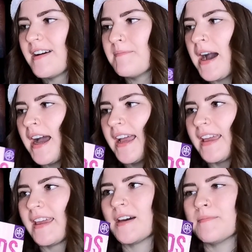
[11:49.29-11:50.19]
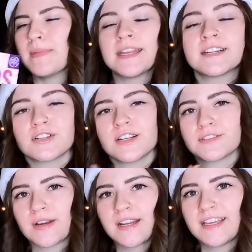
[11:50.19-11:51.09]
My manager
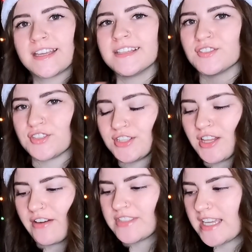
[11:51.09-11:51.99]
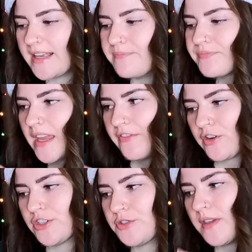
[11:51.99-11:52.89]
has read it and she loved it. I've
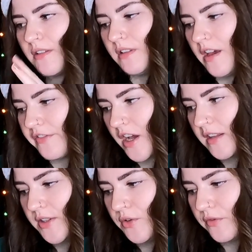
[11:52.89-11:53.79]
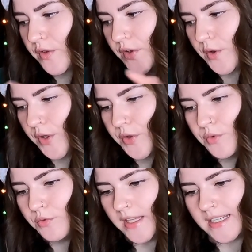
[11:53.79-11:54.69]
heard you either love Colleen Hoover or
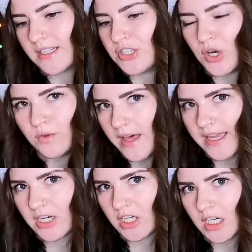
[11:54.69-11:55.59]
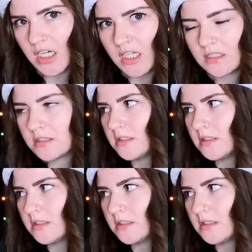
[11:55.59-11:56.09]
you, like, don't like her.